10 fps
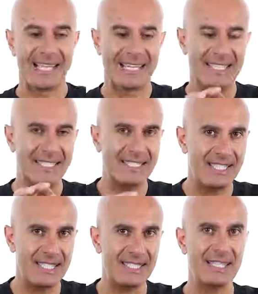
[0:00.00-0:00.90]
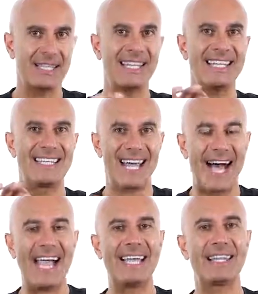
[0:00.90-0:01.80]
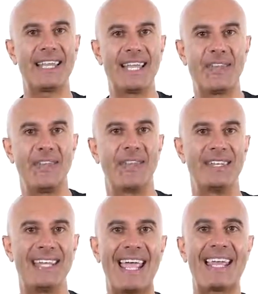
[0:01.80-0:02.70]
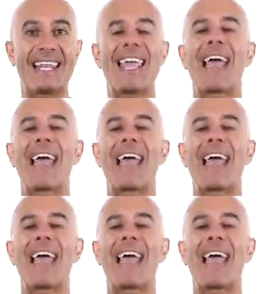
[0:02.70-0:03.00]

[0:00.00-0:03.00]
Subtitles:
Consistently dial in the daily